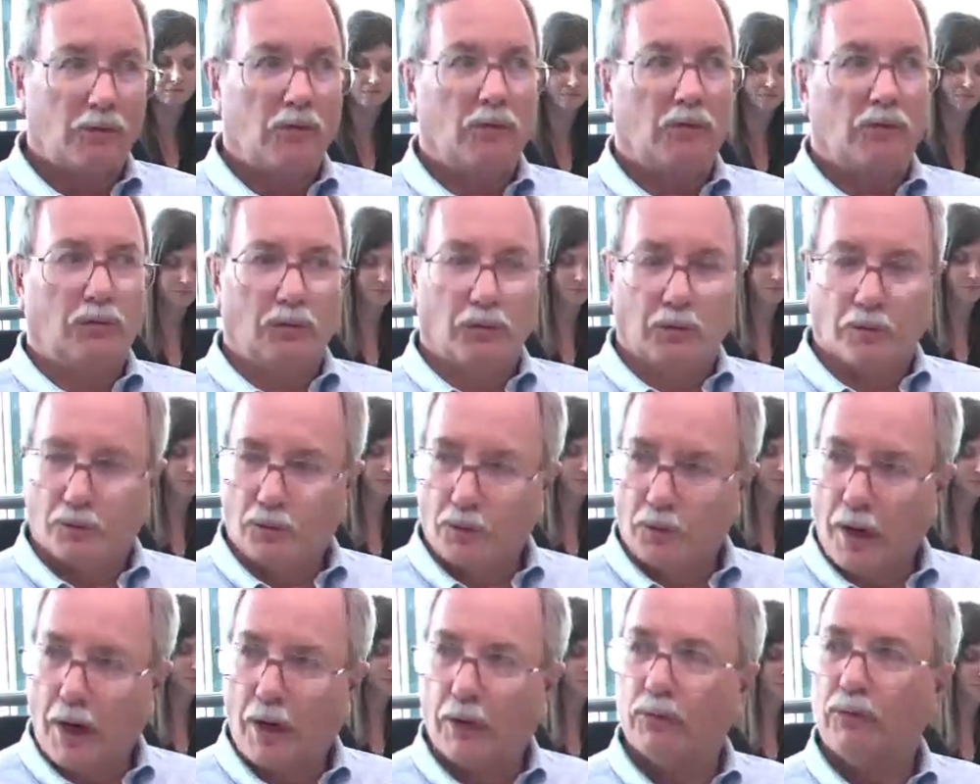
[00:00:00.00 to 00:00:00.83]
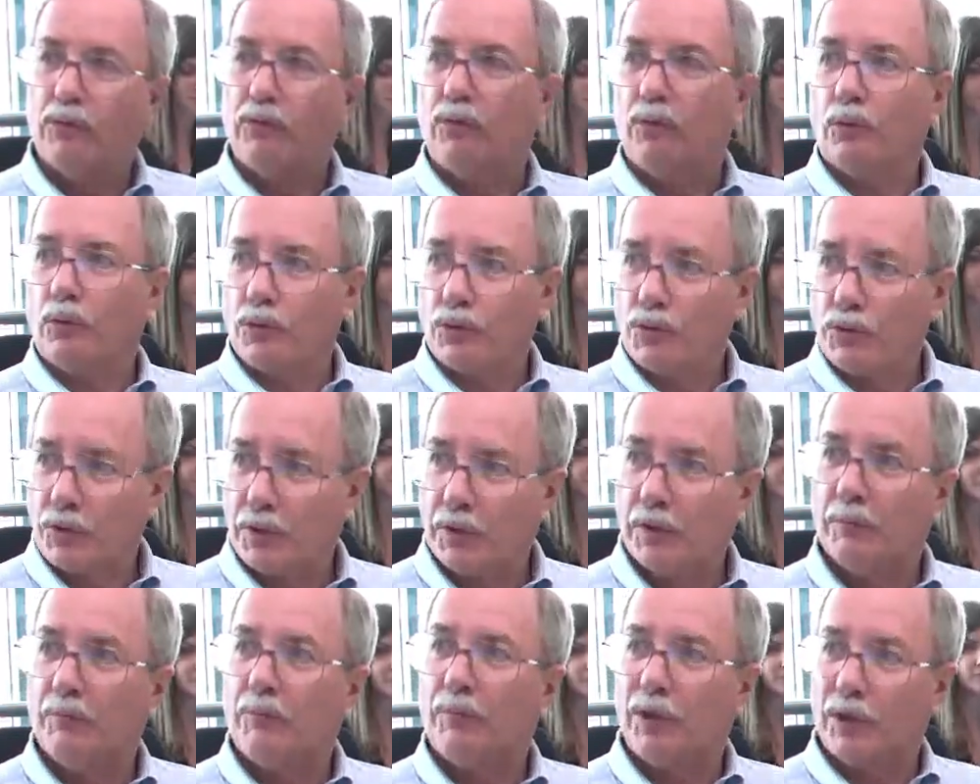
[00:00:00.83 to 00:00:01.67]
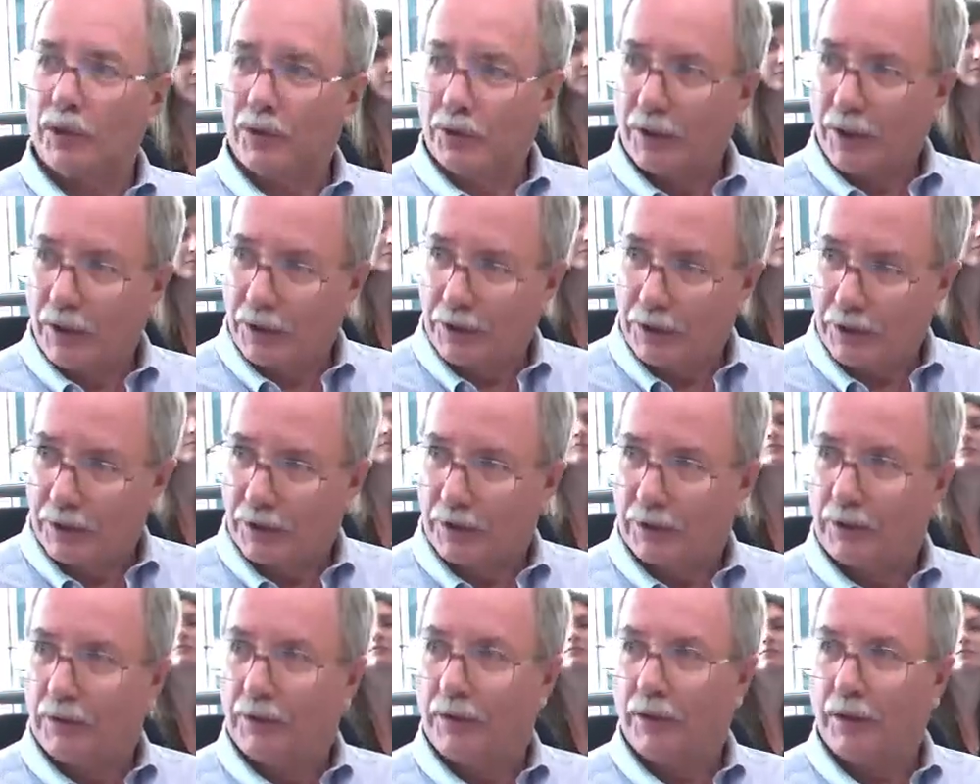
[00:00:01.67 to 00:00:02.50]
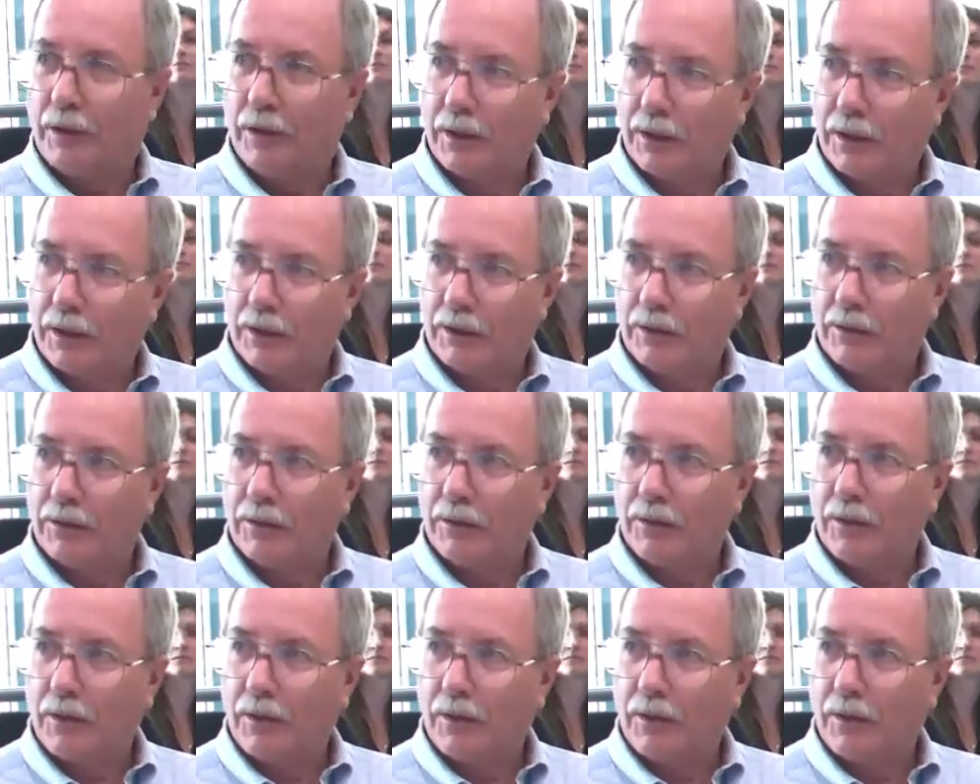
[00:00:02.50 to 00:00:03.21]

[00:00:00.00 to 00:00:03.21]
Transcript: sort of crowdsourcing big data and